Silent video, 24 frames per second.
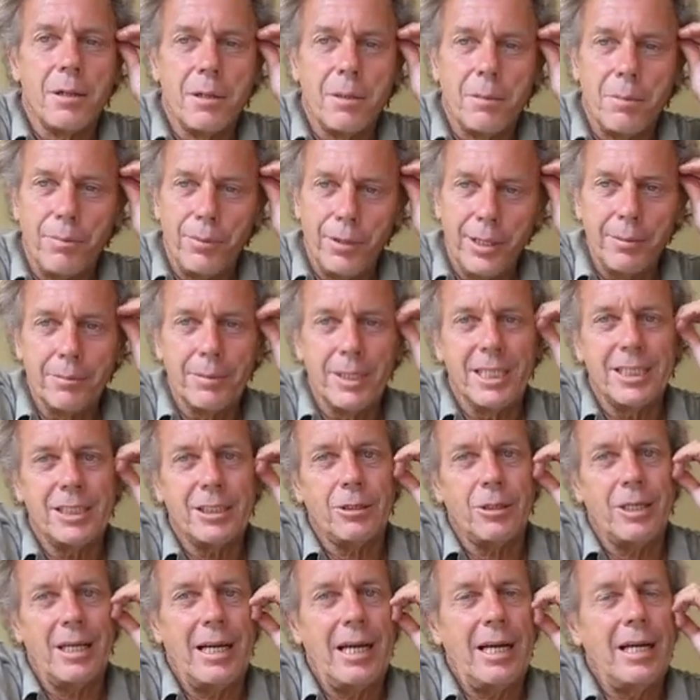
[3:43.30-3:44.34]
pretty much
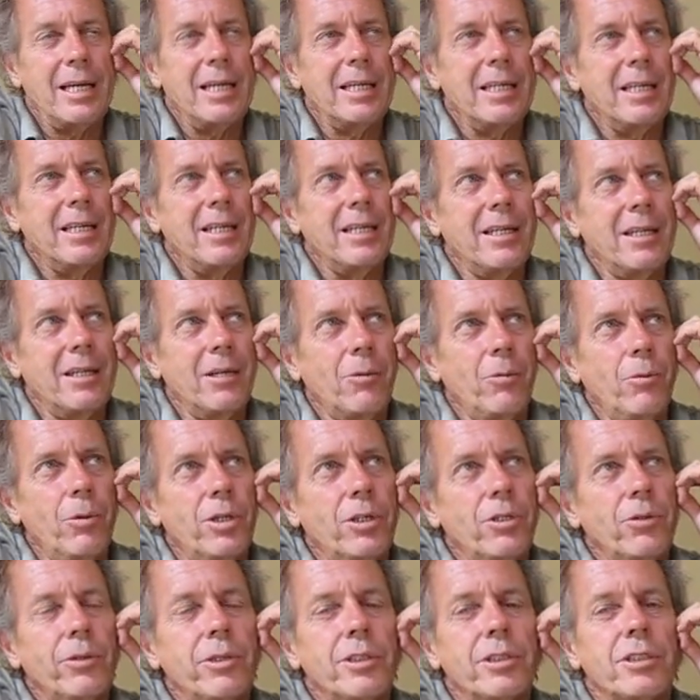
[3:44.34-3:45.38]
we're
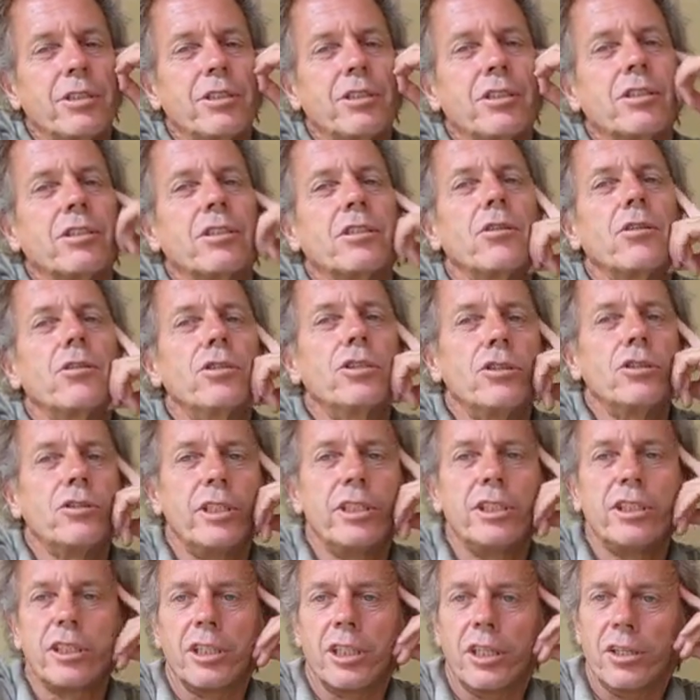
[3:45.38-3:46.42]
doing social
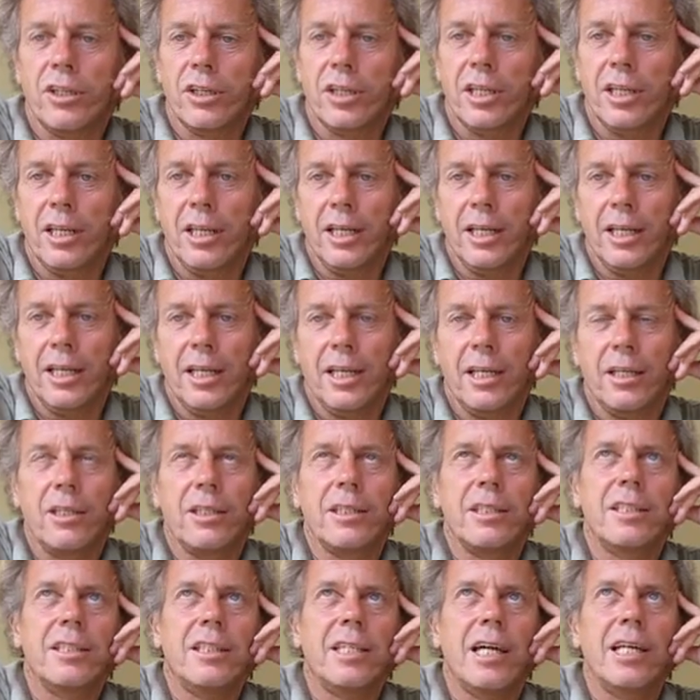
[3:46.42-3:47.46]
engineering,
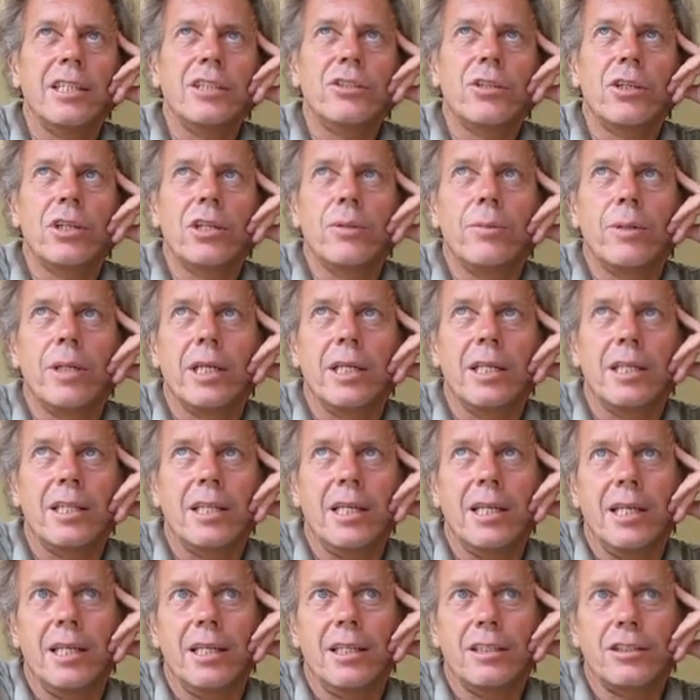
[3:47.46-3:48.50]
and contrary to what you
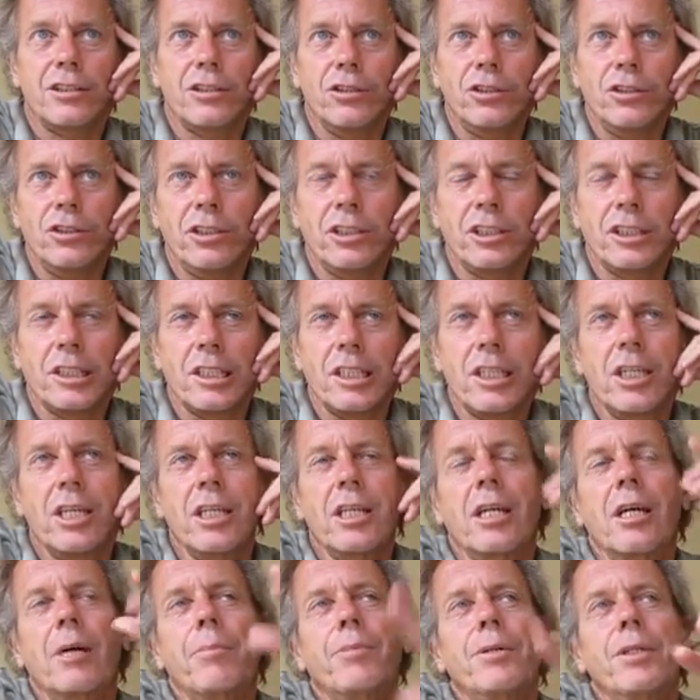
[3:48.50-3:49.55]
think, social
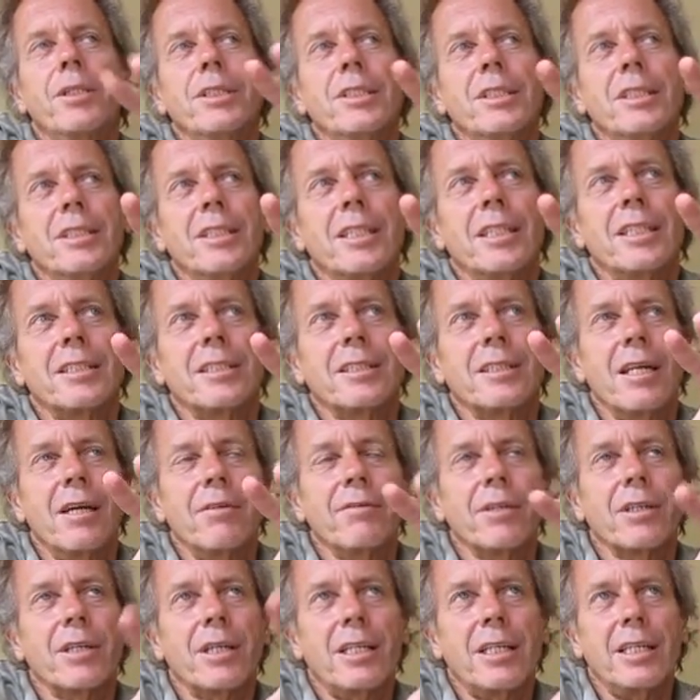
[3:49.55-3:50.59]
engineering, a person that's
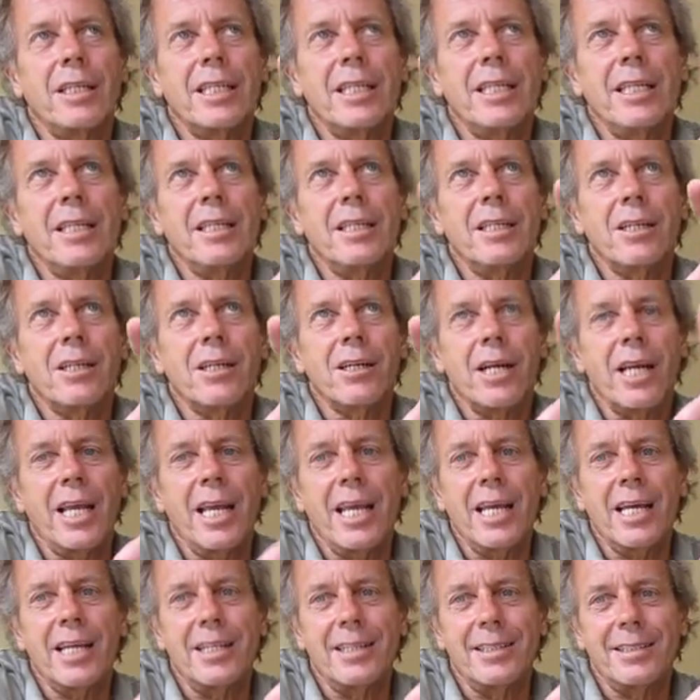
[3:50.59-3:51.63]
never cleaned their
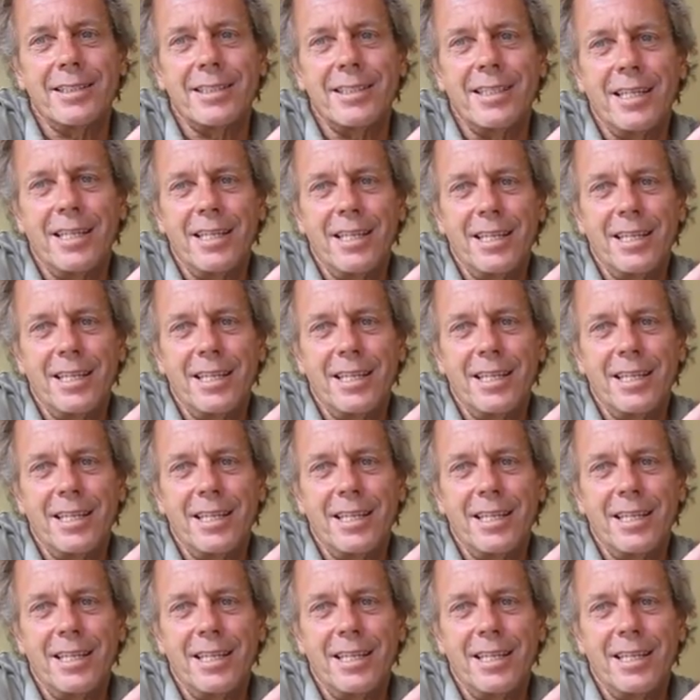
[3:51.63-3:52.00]
hands